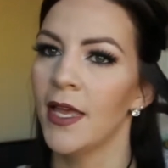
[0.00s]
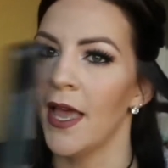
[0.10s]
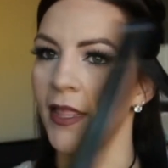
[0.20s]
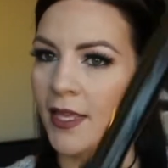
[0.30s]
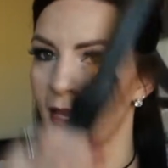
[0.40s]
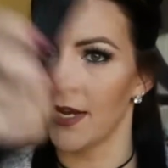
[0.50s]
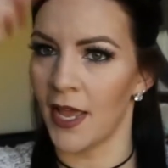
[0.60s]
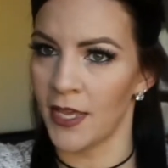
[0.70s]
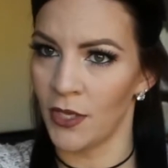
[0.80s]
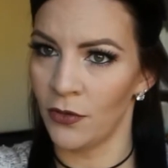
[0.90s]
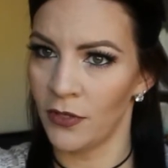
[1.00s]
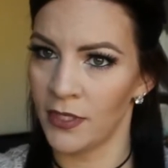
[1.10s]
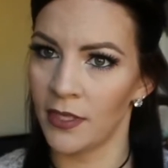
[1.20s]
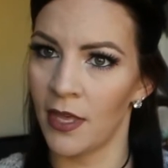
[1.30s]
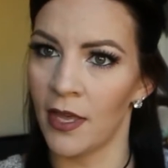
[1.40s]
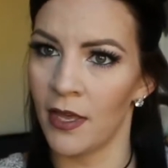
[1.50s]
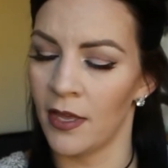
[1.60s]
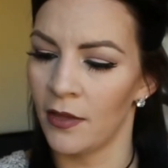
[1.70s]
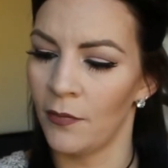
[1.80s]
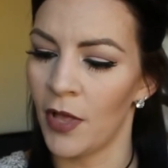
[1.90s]
And then I use
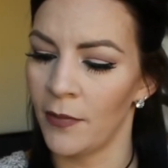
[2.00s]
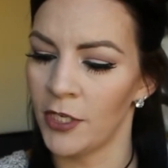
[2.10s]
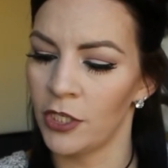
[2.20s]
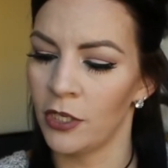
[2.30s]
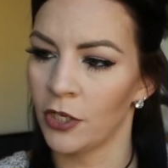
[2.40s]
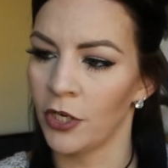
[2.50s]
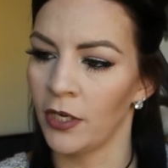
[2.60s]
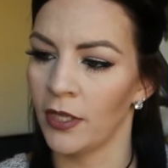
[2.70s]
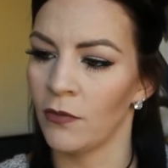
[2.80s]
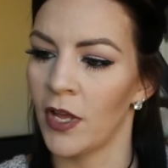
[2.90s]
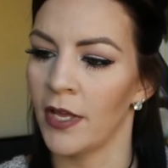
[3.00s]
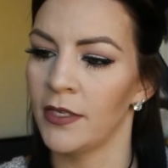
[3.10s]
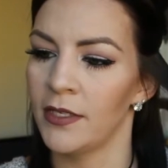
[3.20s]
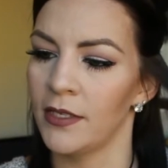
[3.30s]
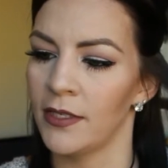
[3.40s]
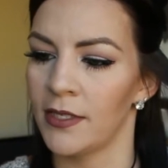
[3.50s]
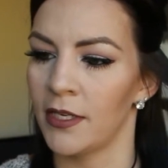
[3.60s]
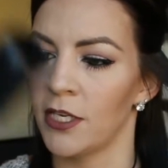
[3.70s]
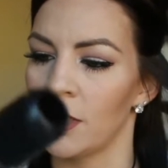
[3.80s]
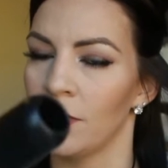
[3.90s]
the Paul Mitchell curling wand. It's
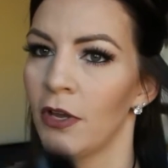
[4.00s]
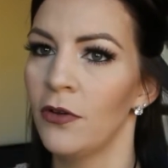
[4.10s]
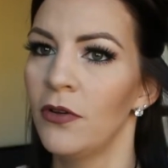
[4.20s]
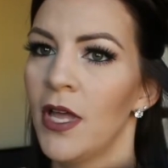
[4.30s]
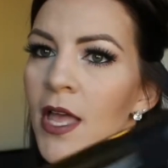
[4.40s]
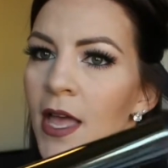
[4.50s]
the Nero.